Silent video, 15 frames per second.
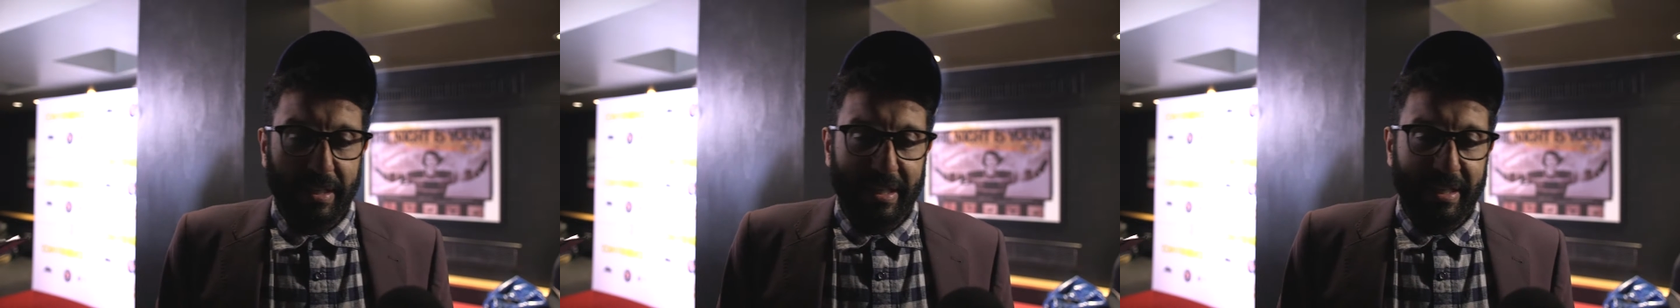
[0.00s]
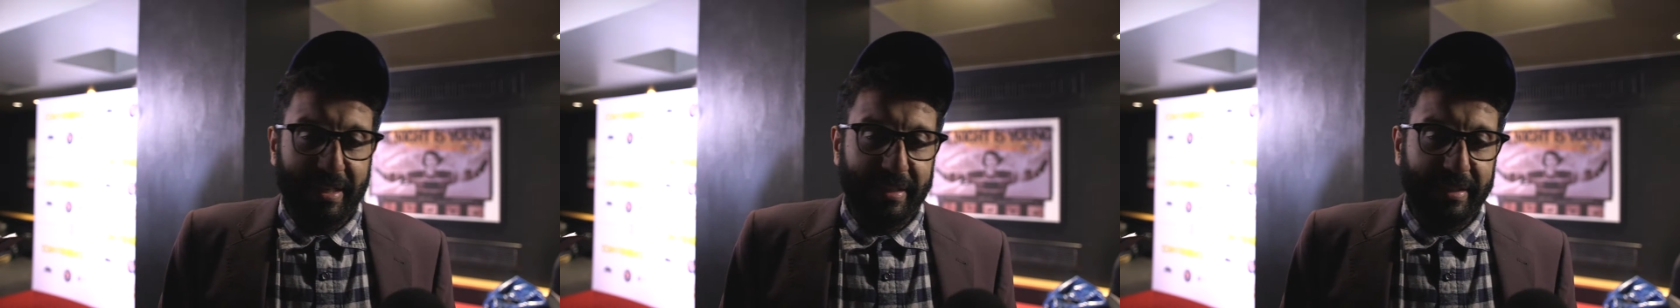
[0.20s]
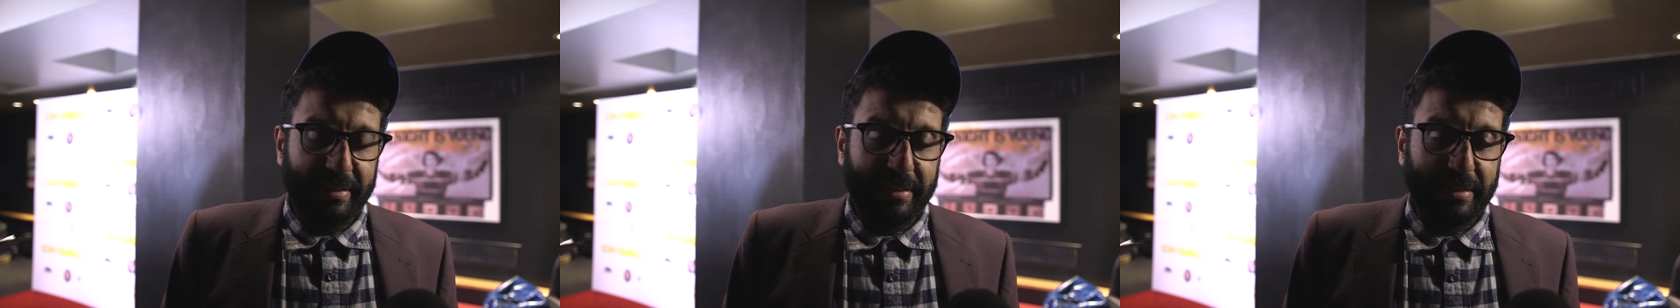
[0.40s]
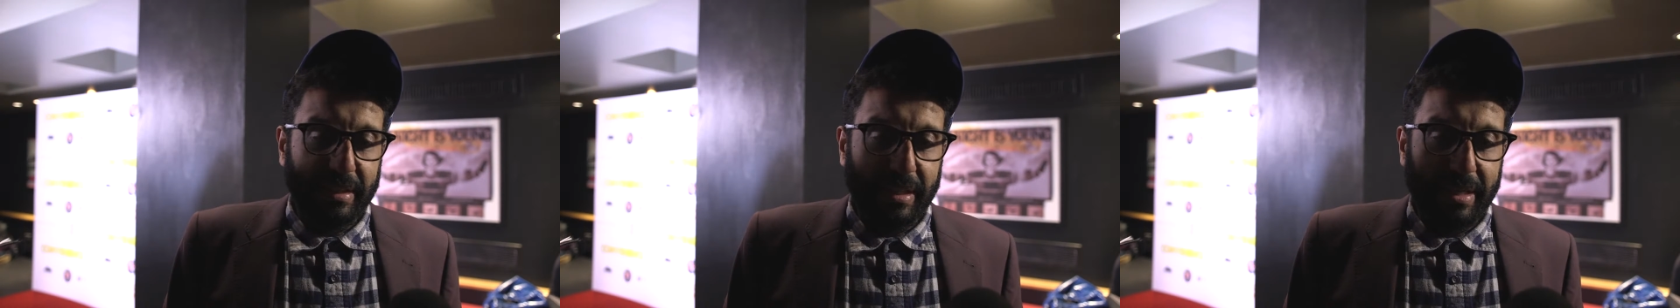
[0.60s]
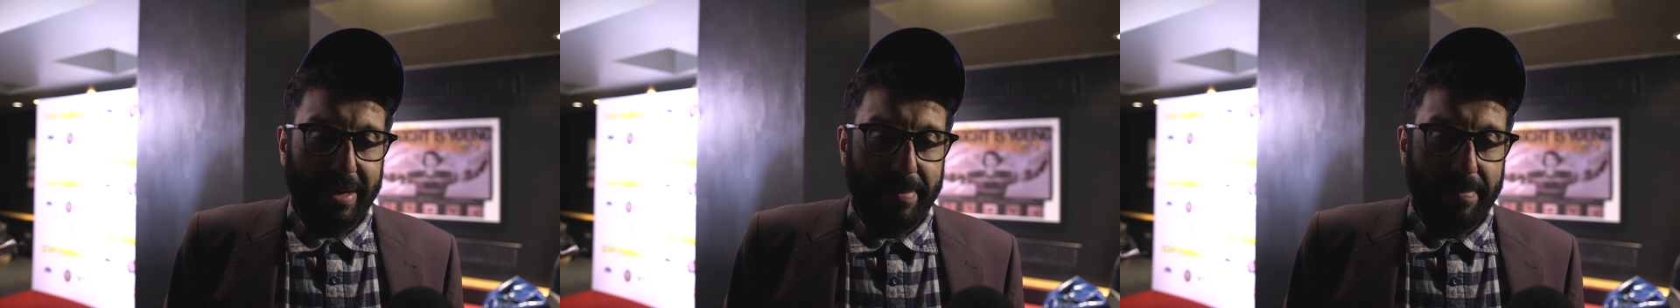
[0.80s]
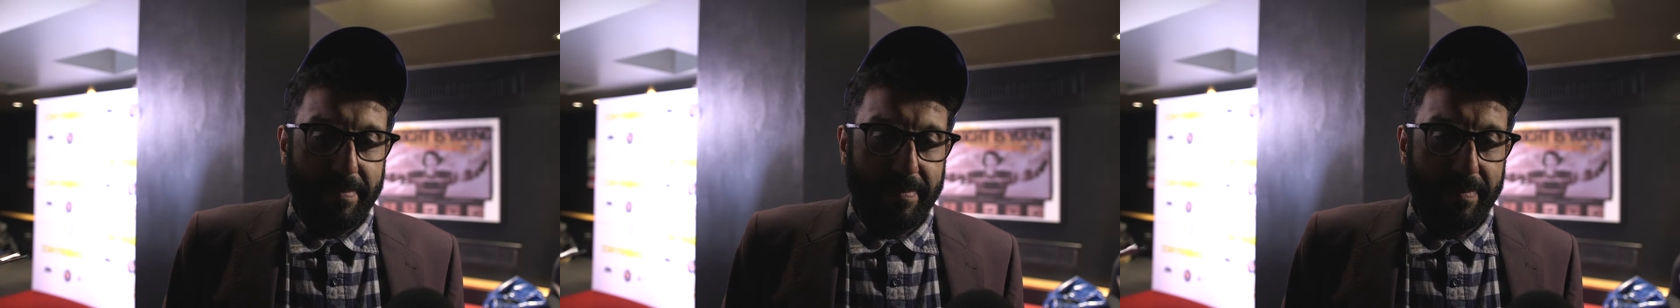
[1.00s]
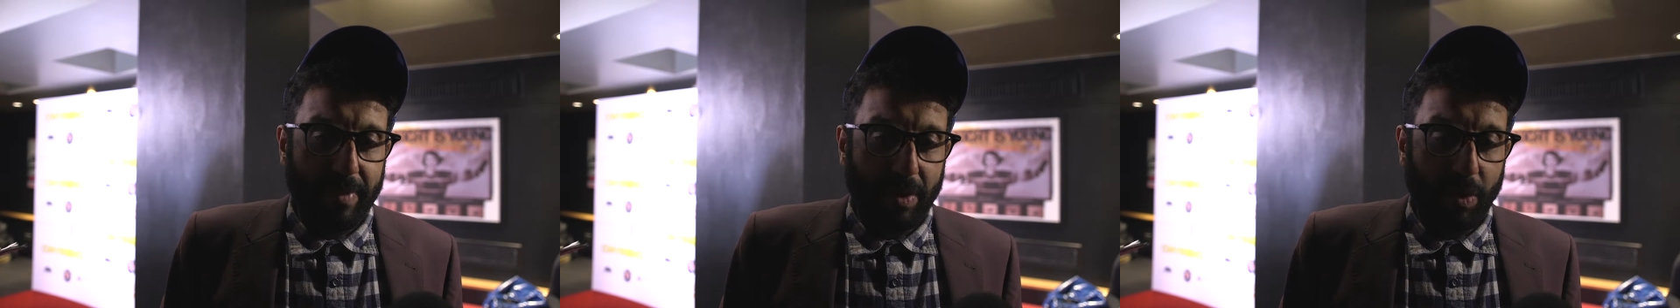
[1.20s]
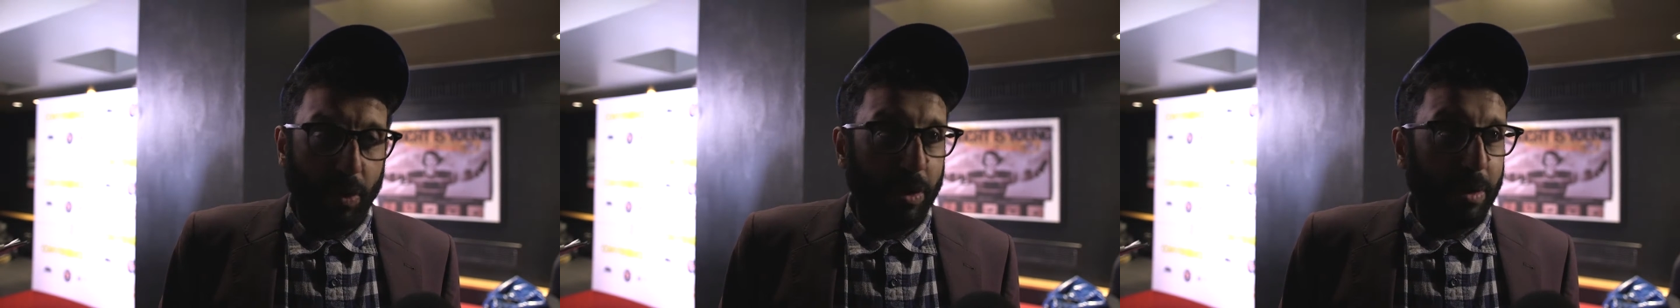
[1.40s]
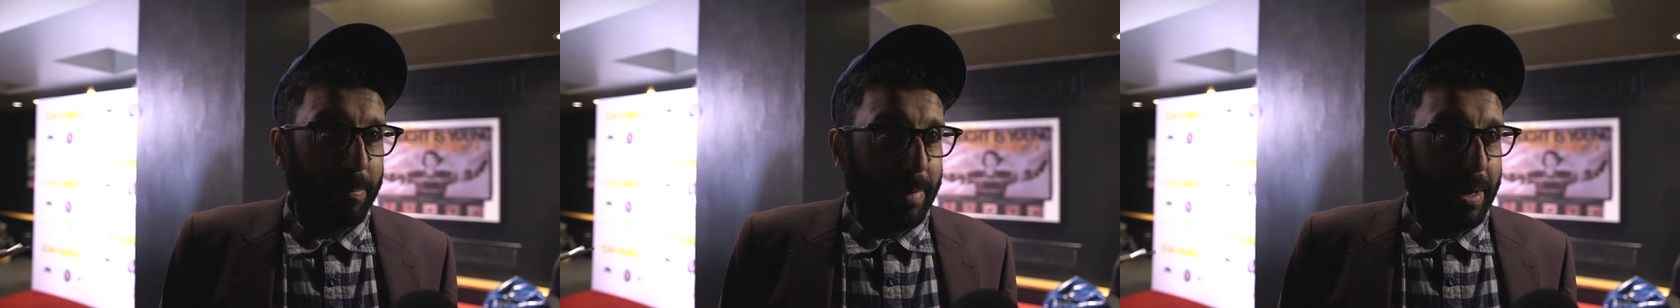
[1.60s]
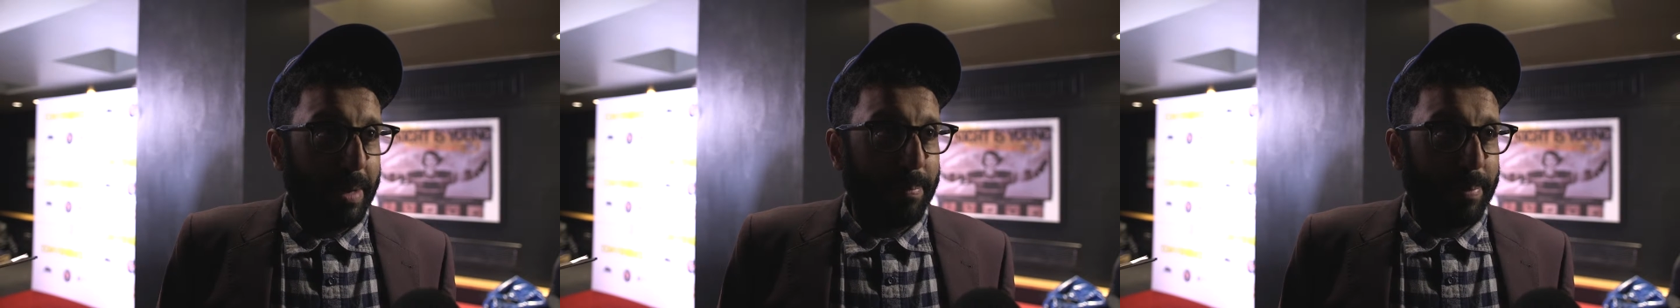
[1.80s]
is all on
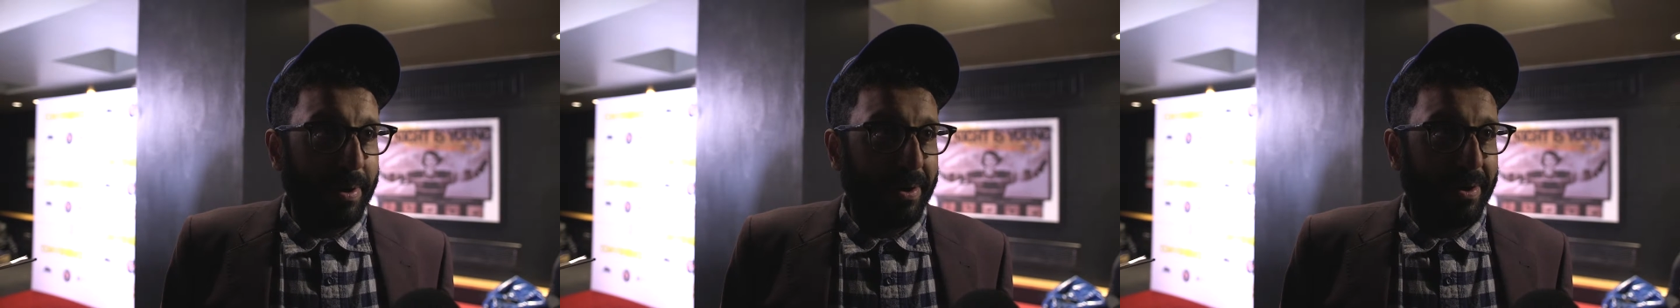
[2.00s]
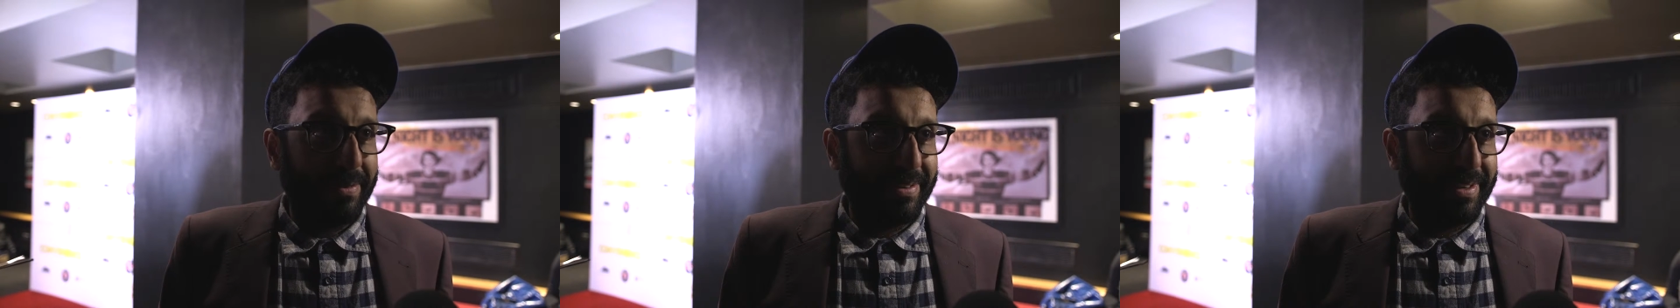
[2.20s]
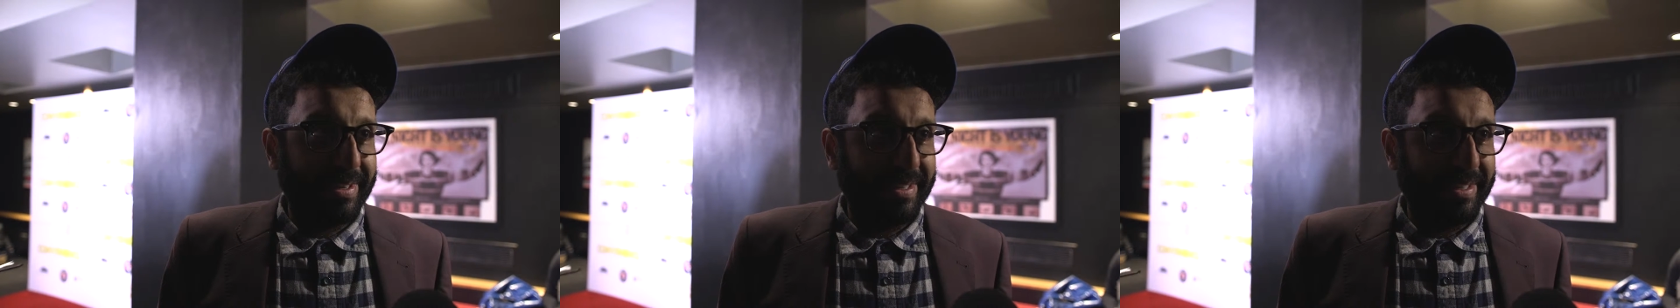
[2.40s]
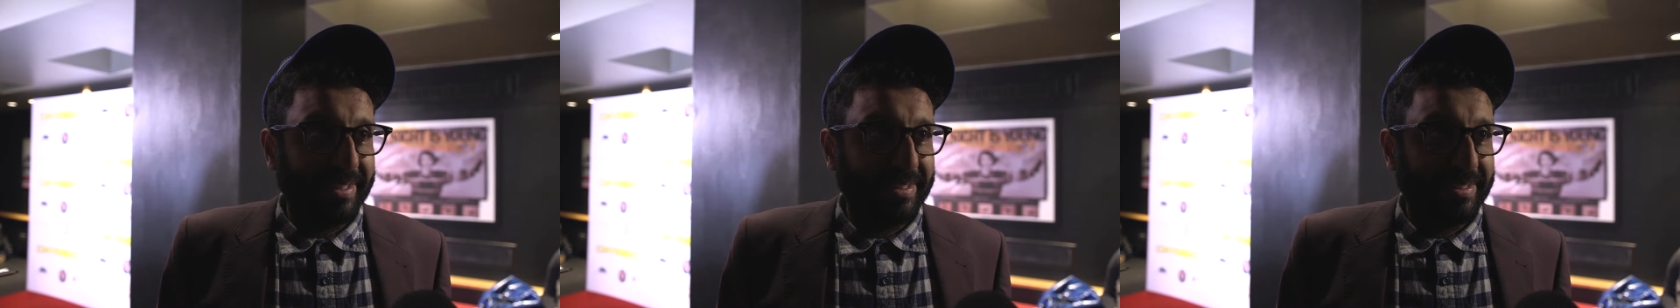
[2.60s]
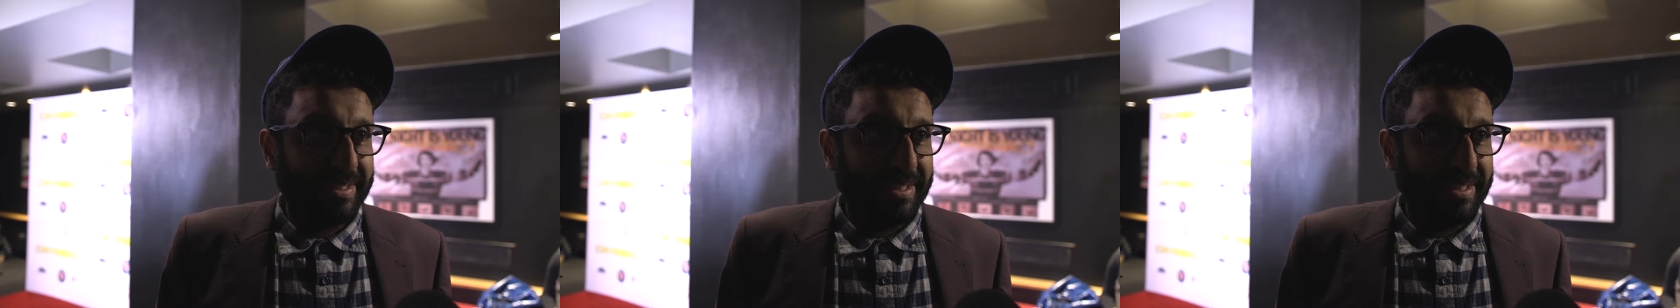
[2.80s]
my part, really.